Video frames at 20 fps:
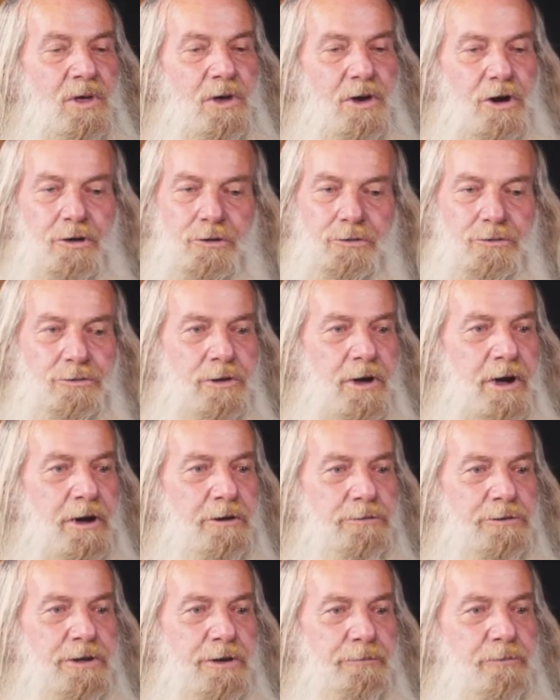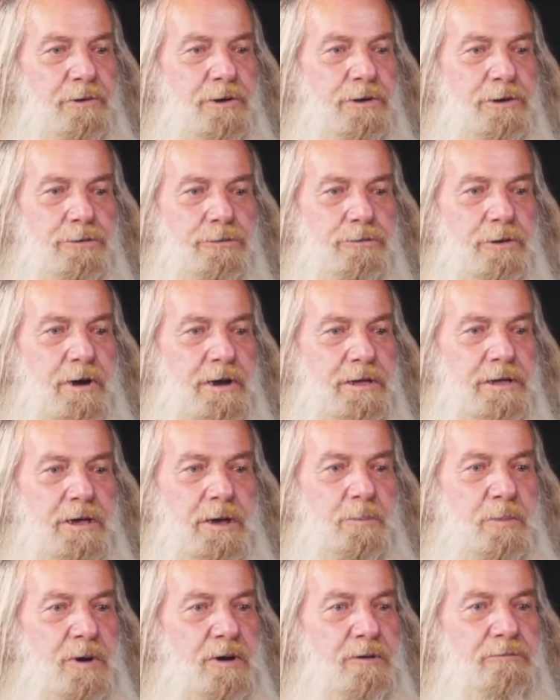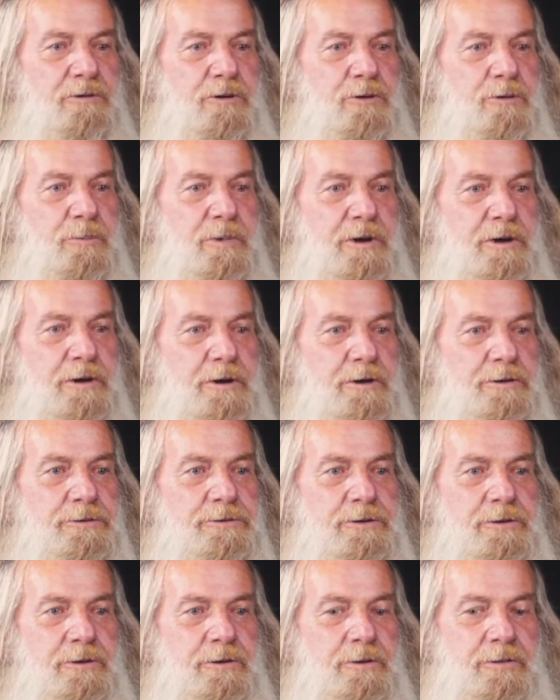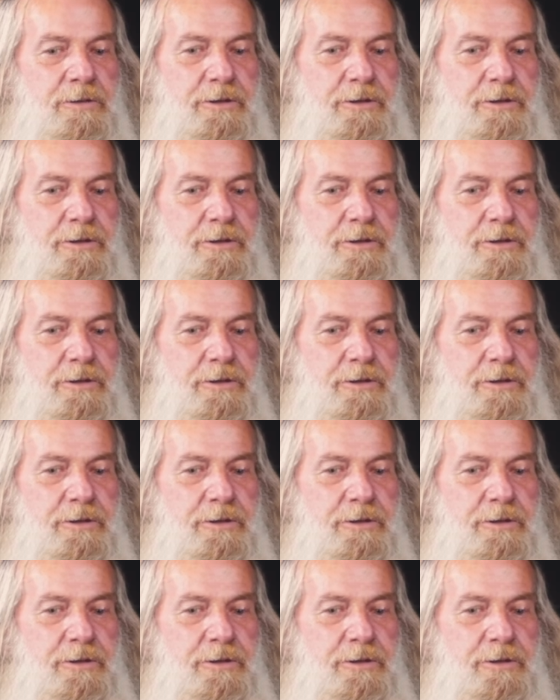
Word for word: Oh, yeah, I'll definitely try to get them over here because, you know,